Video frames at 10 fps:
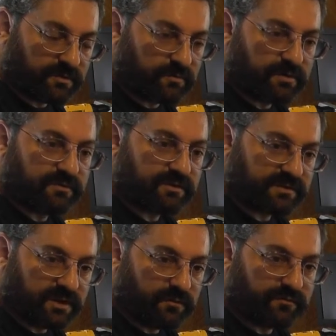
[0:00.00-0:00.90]
ones like
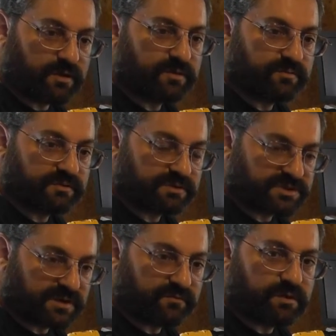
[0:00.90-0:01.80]
the L frames and the
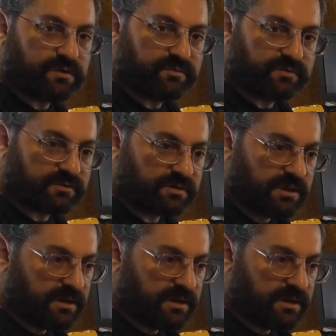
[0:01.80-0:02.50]
J frames and